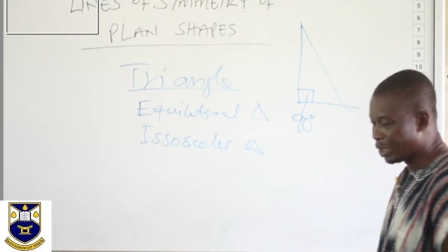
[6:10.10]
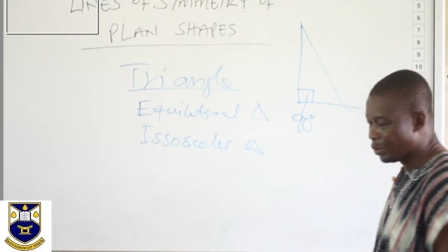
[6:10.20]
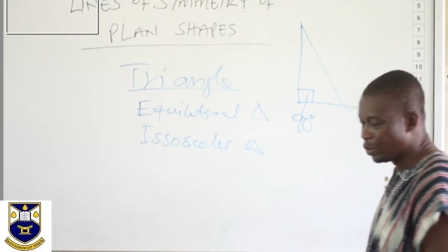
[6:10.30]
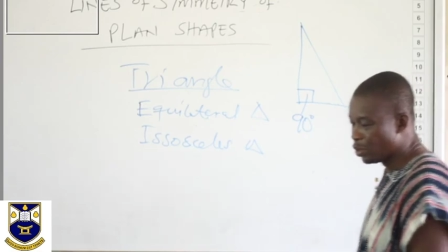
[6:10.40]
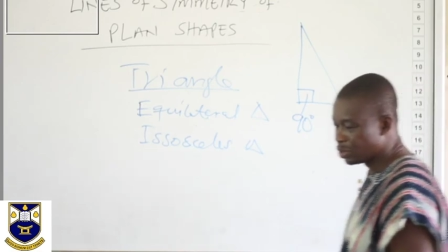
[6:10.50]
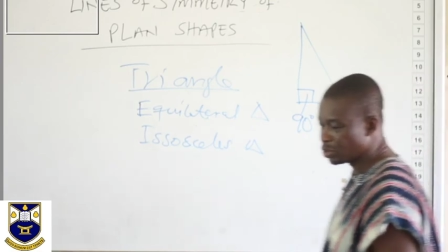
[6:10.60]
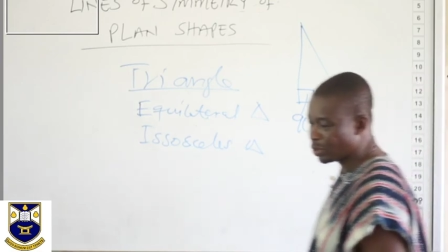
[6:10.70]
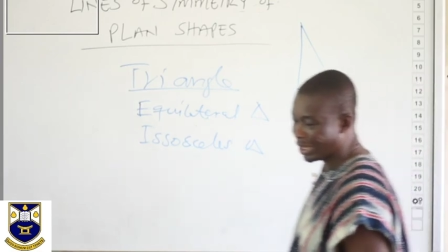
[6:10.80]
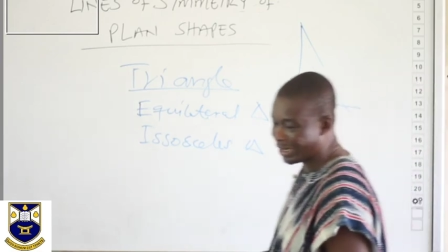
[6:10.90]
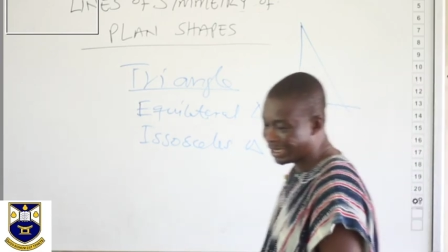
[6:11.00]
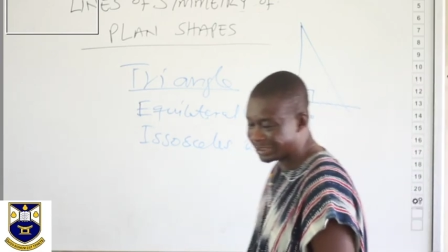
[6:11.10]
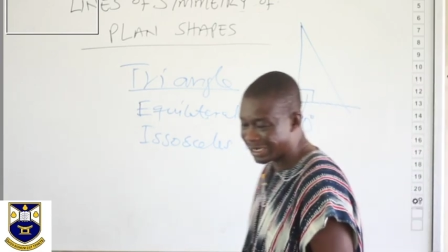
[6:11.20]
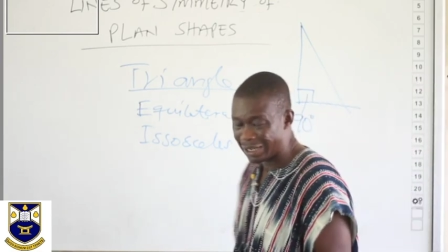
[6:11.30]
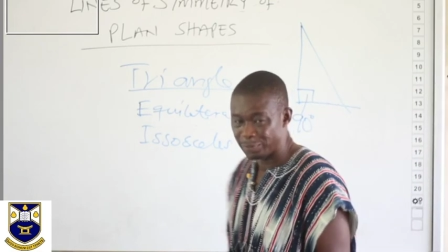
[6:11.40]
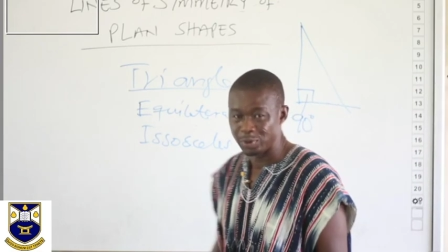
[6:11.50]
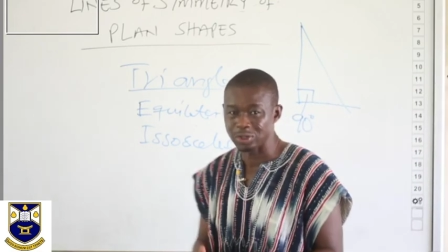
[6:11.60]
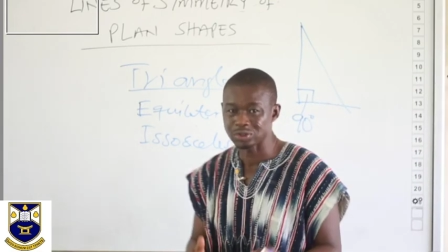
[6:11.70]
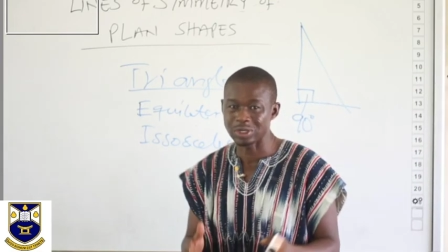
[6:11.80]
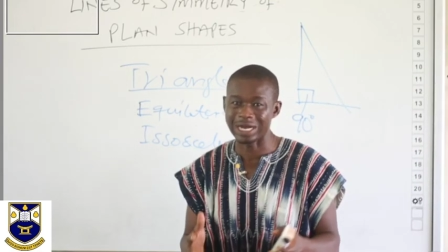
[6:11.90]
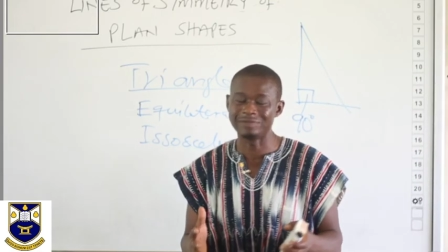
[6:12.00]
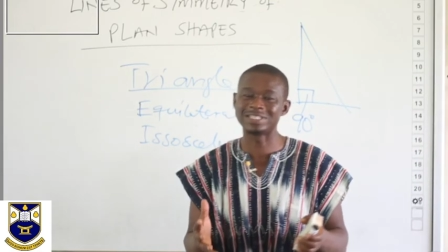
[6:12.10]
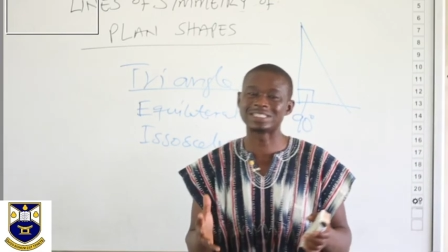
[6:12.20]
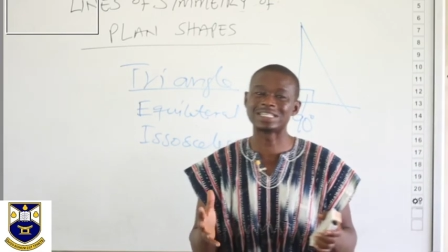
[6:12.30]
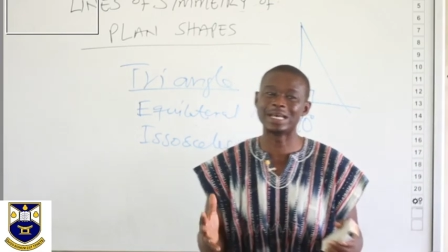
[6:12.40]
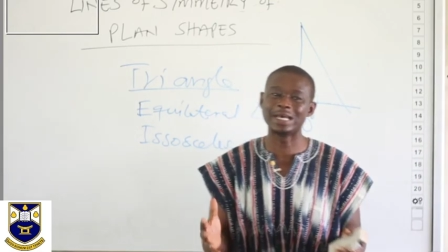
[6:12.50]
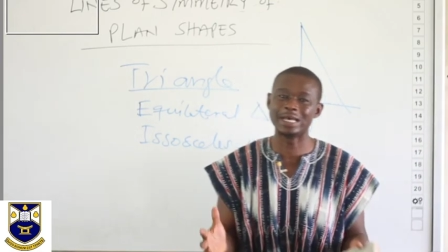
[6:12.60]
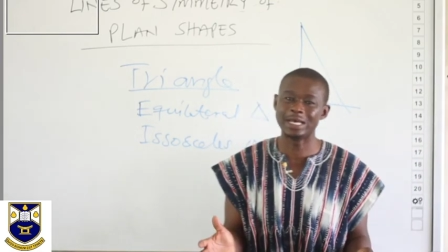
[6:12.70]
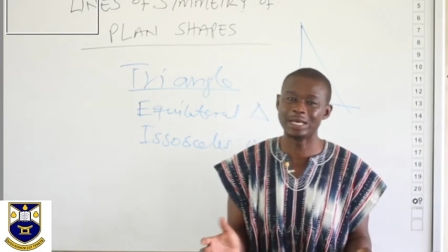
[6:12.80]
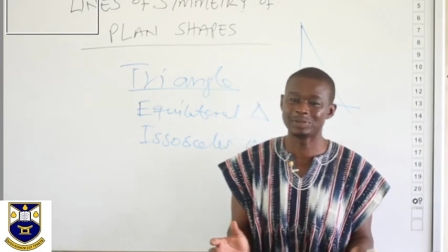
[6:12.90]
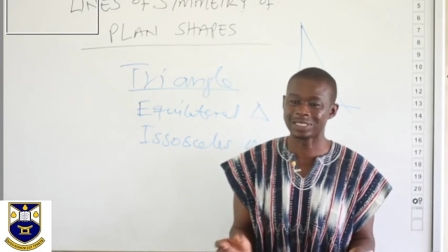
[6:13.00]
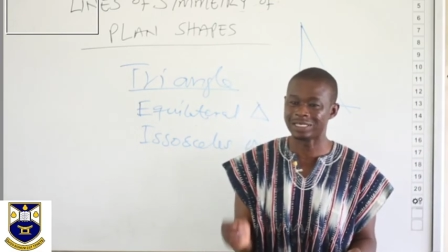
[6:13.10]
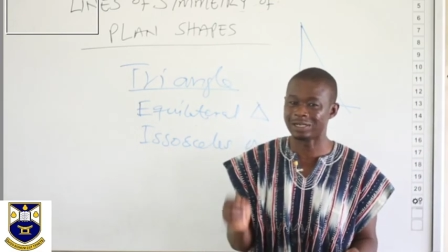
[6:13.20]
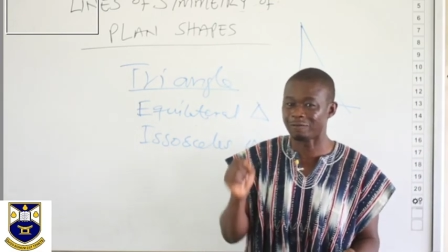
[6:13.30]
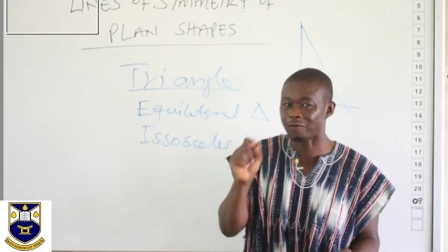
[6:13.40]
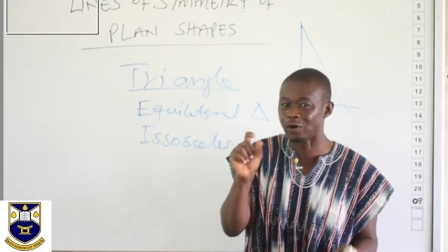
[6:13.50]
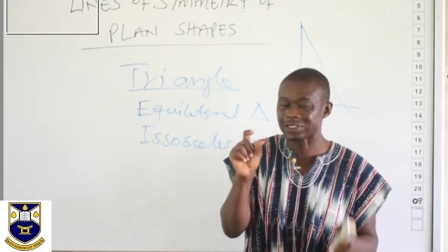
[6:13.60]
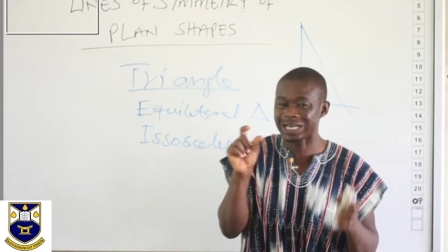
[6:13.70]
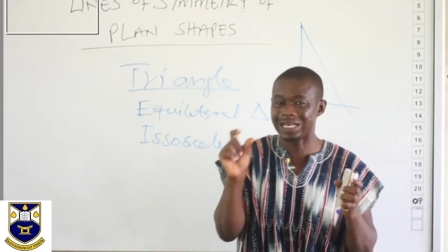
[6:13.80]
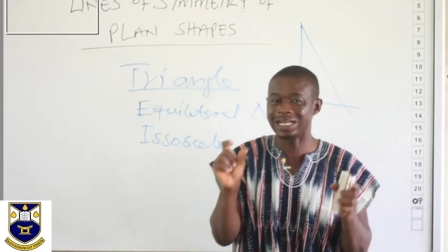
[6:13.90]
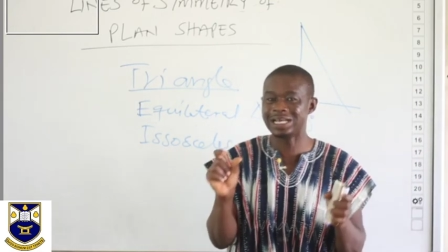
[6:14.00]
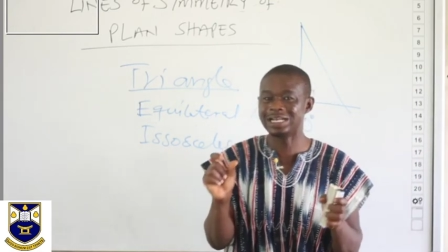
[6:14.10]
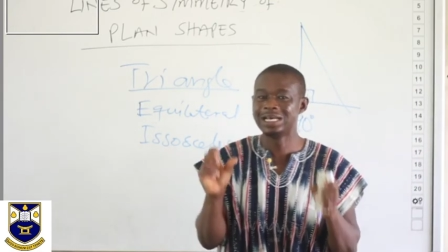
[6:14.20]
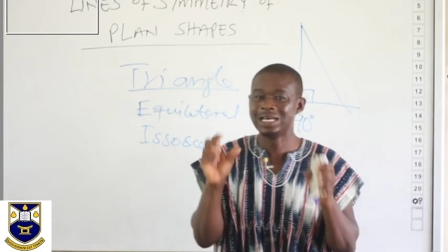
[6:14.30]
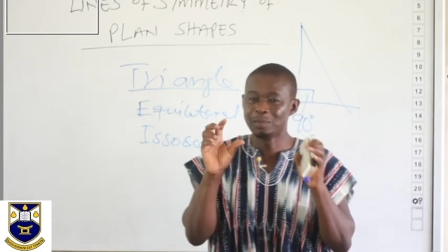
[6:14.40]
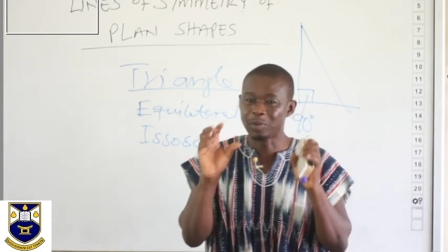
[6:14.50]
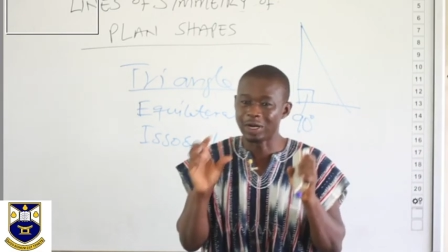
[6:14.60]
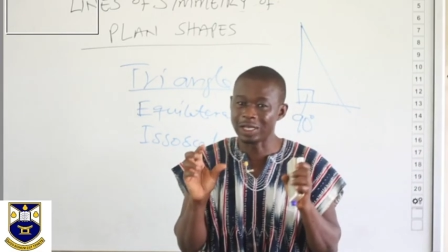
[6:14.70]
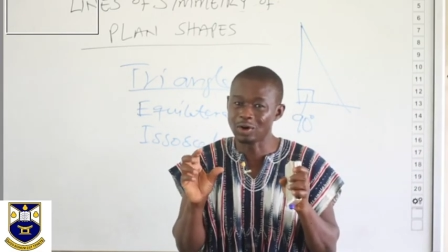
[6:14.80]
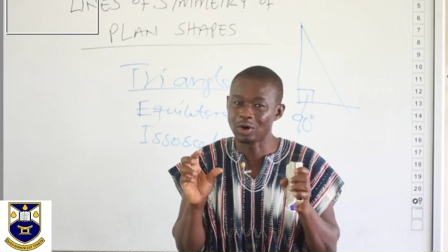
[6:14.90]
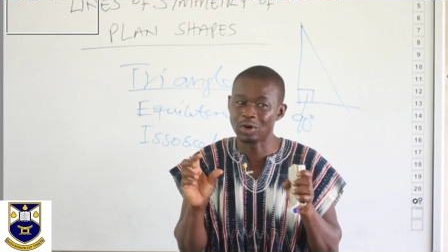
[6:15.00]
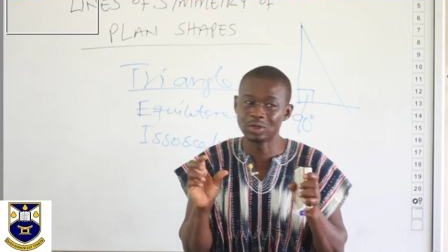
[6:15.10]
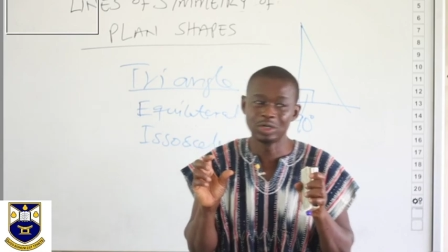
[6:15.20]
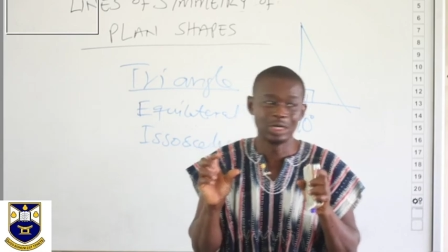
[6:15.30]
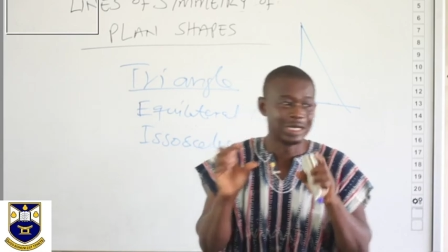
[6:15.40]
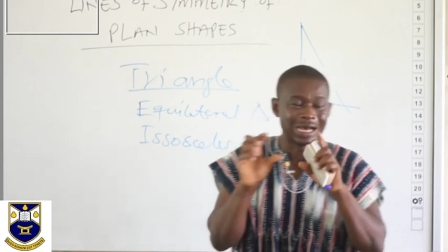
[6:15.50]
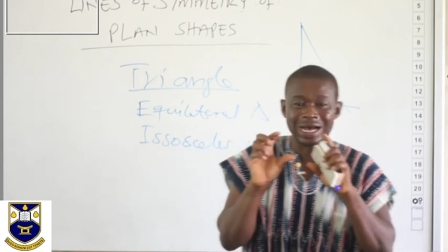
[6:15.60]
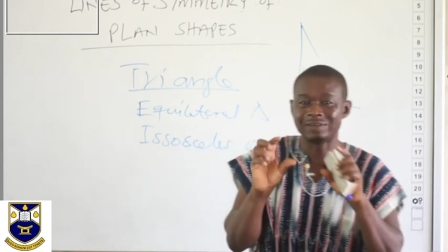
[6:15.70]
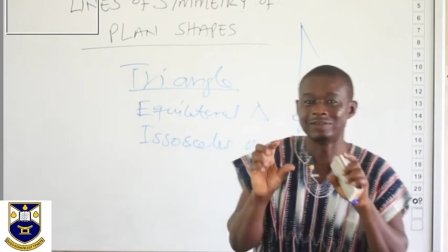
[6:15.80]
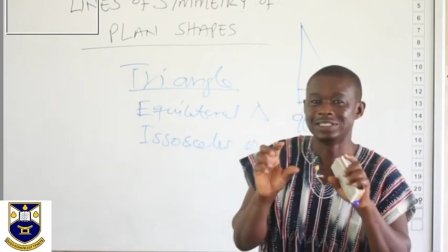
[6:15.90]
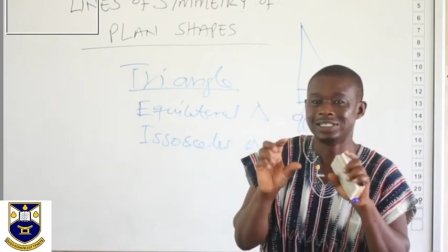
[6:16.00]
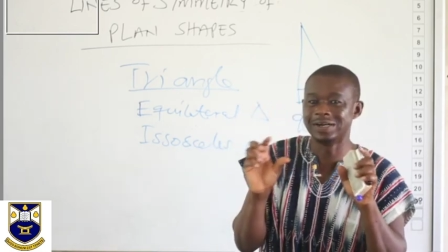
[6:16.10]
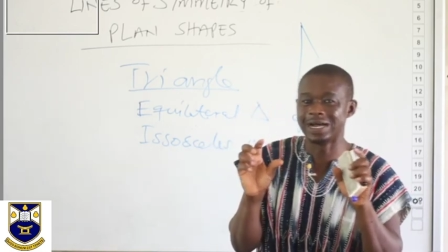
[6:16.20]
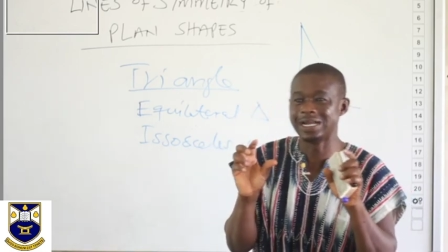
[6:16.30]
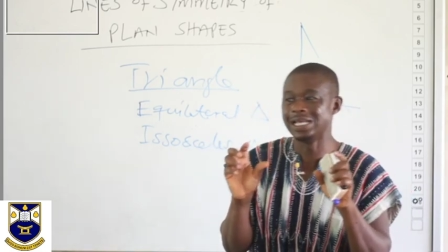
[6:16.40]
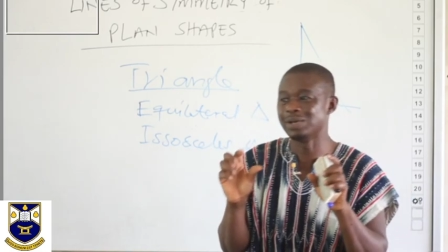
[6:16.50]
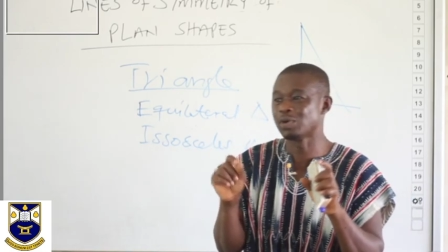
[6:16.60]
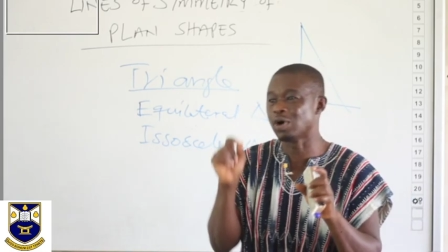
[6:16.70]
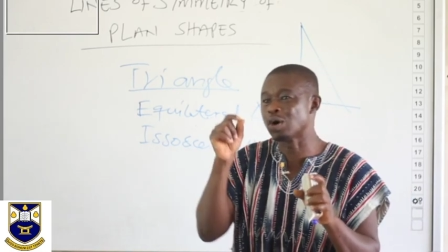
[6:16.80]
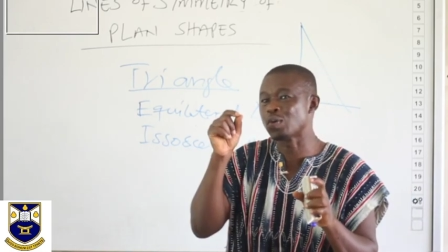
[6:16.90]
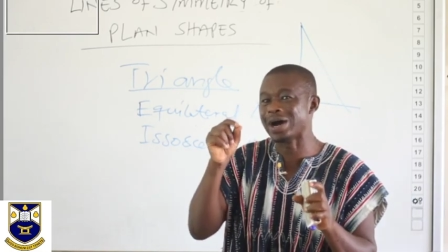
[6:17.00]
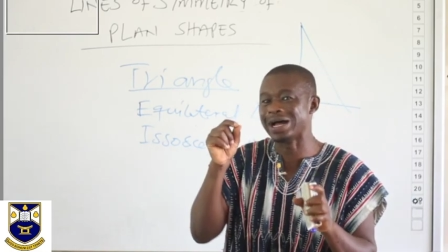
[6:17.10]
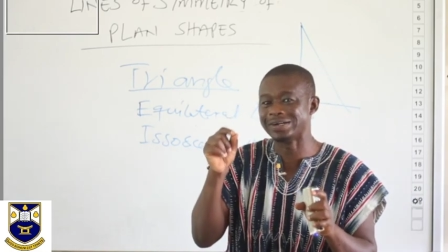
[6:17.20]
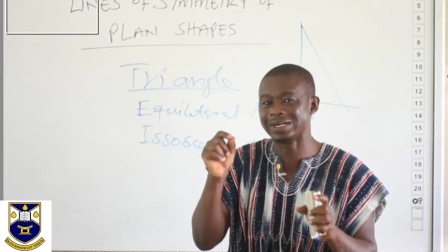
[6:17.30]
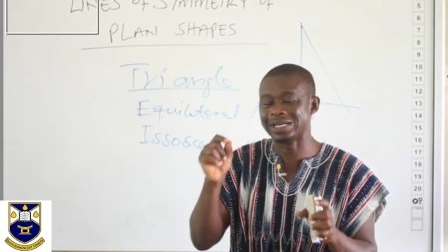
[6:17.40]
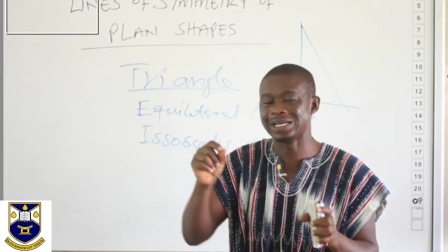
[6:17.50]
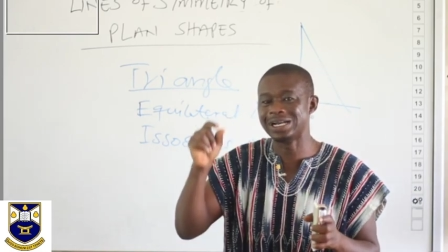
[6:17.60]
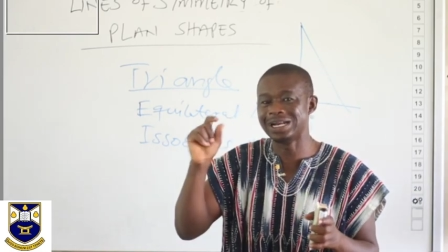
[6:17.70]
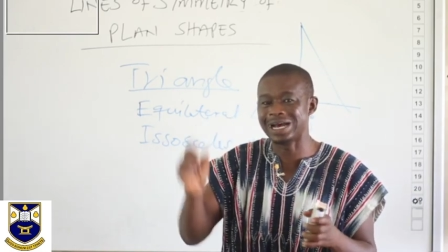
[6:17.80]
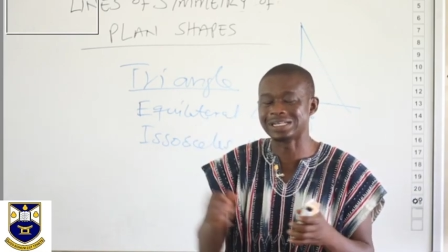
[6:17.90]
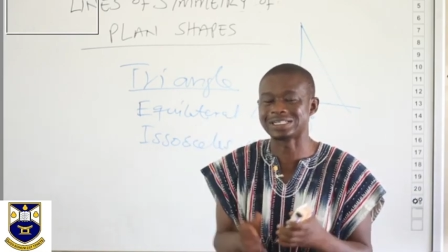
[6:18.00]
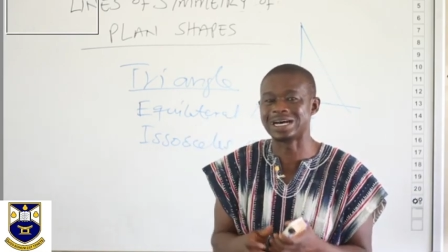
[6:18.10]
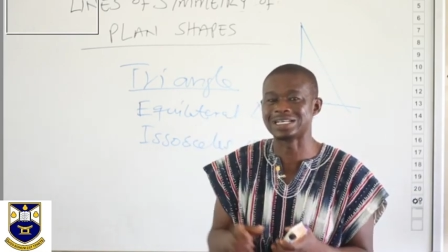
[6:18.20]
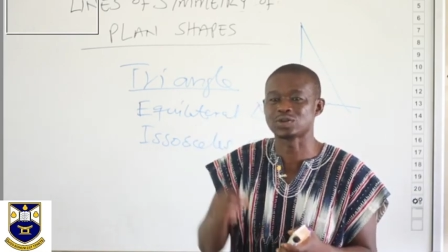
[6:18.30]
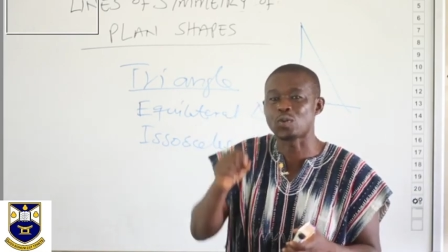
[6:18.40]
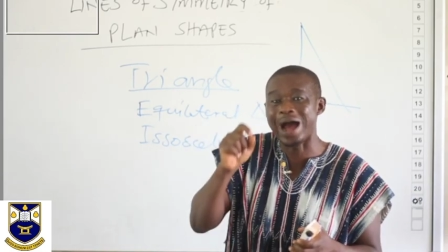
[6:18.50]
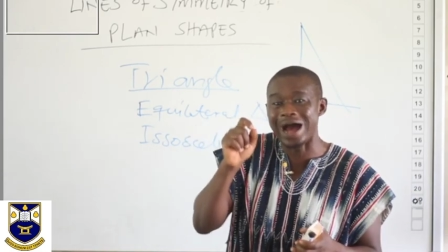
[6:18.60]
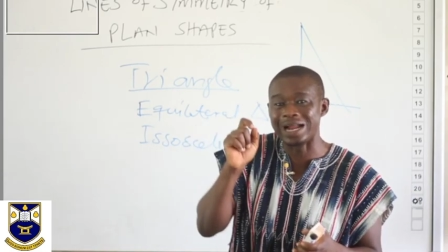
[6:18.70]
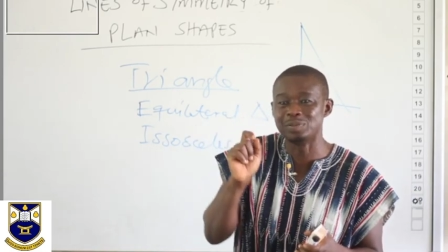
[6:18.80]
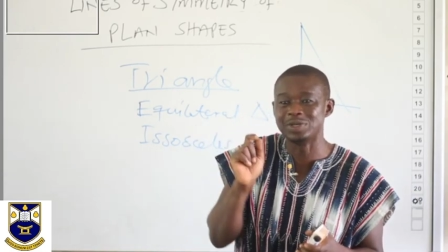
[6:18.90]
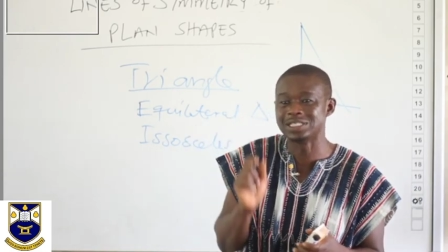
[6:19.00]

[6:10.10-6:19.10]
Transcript: we go to quadrilateral, we also have the same thing. The four-sided polygon have a general name called quadrilaterals. Quad means